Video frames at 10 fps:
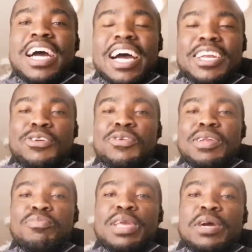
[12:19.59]
and
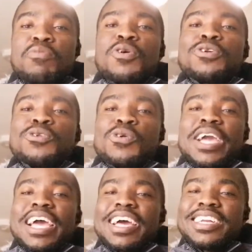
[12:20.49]
you will be able to
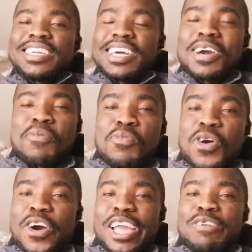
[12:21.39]
get
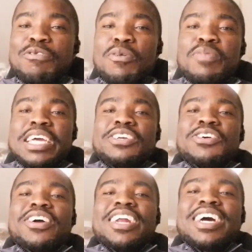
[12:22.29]
more
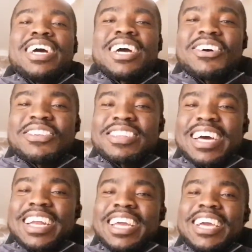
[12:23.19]
information
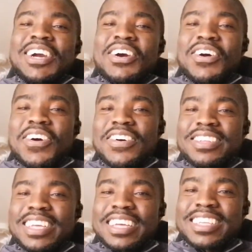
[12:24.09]
concerning
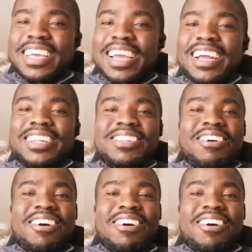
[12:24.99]
OSCE skills,